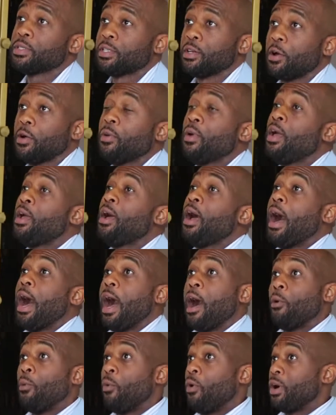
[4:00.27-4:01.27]
So
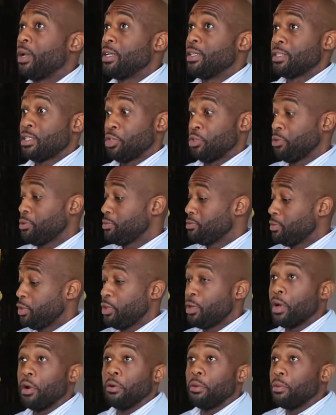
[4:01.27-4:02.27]
I wanted to,
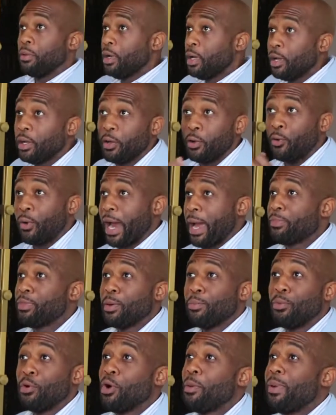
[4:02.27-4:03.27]
grab the
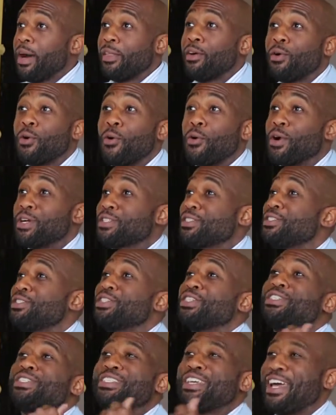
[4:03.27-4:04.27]
bull by the horns and
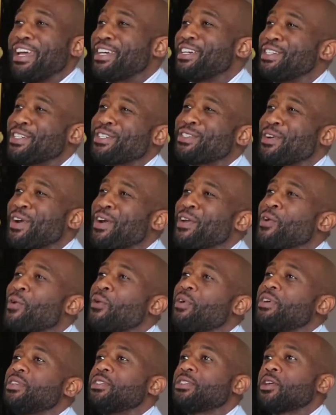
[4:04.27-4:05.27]
just take it straight on.